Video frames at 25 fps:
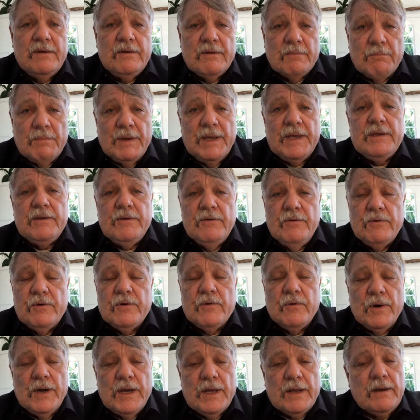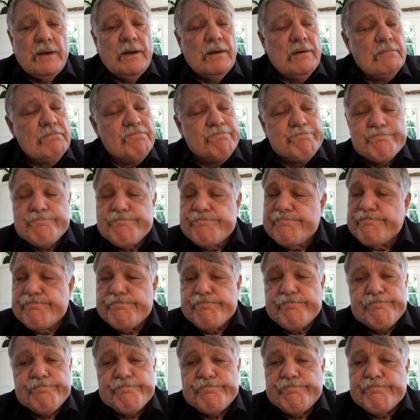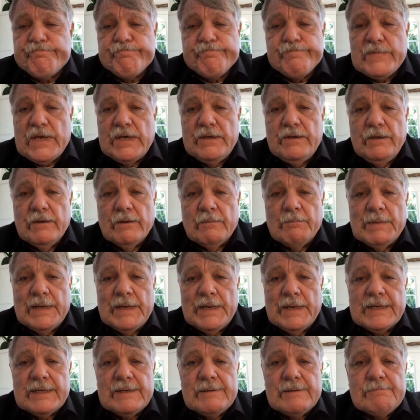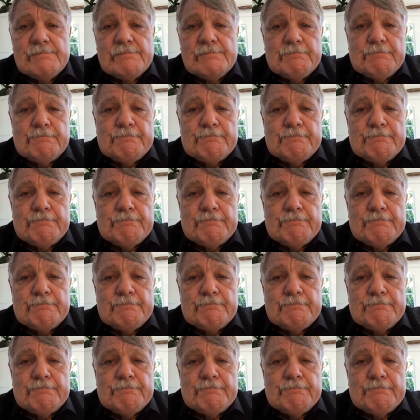to make you quit, you'll make it.